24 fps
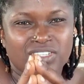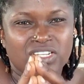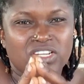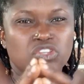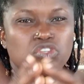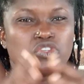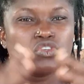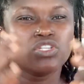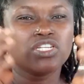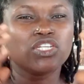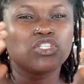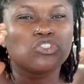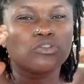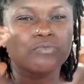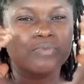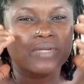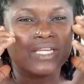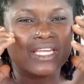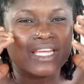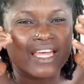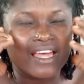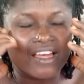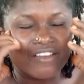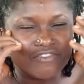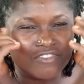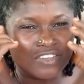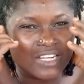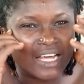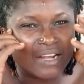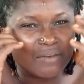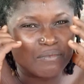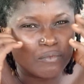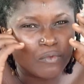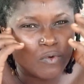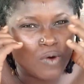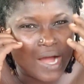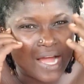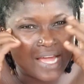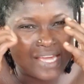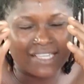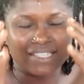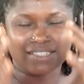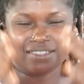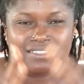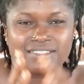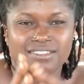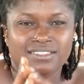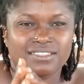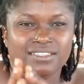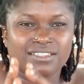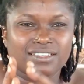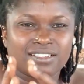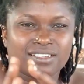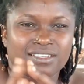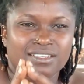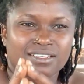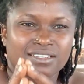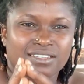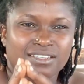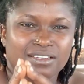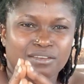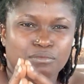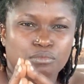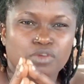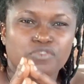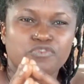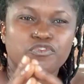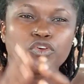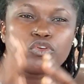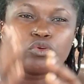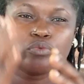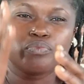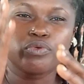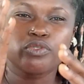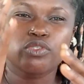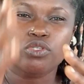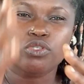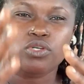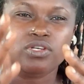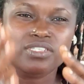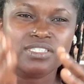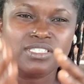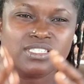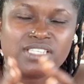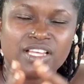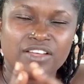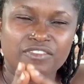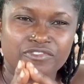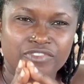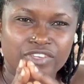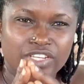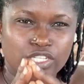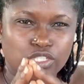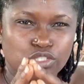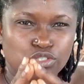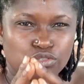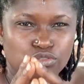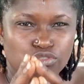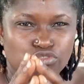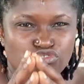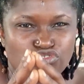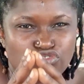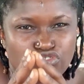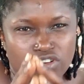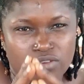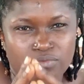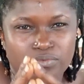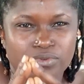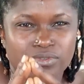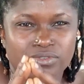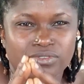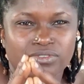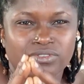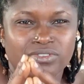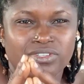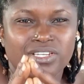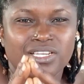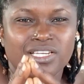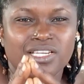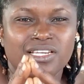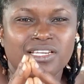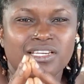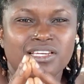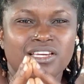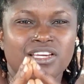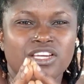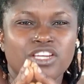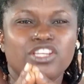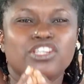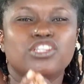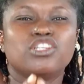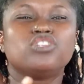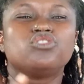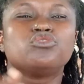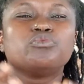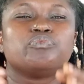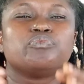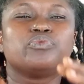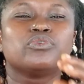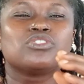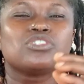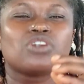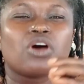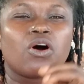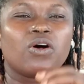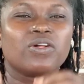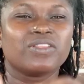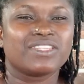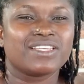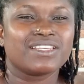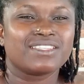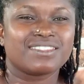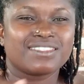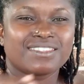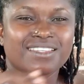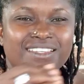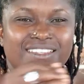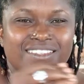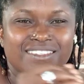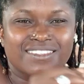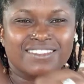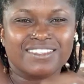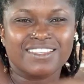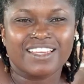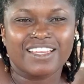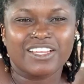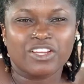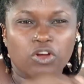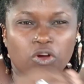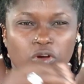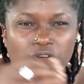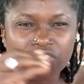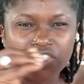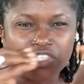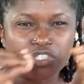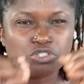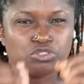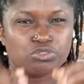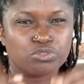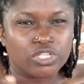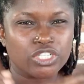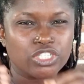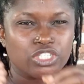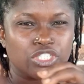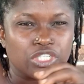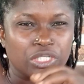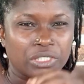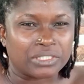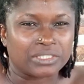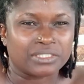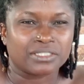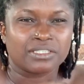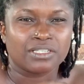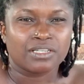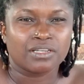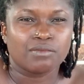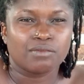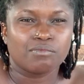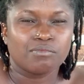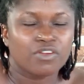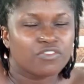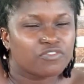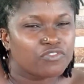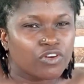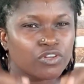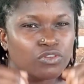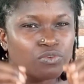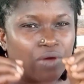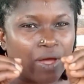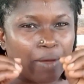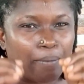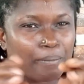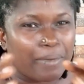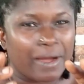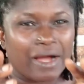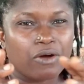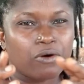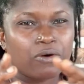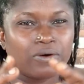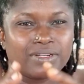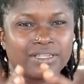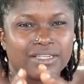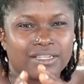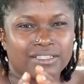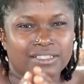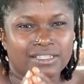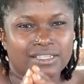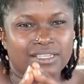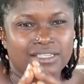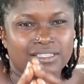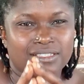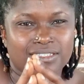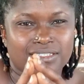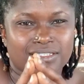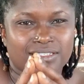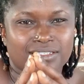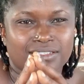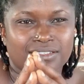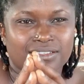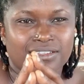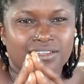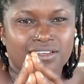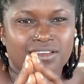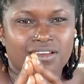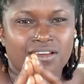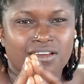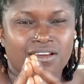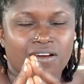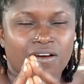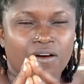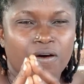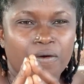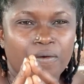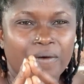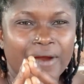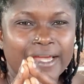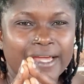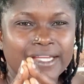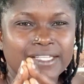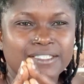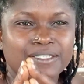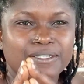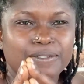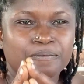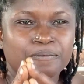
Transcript: You need to be careful and wise before you put yourself into trouble. You need to put all these things in consideration before you embark on it. All right?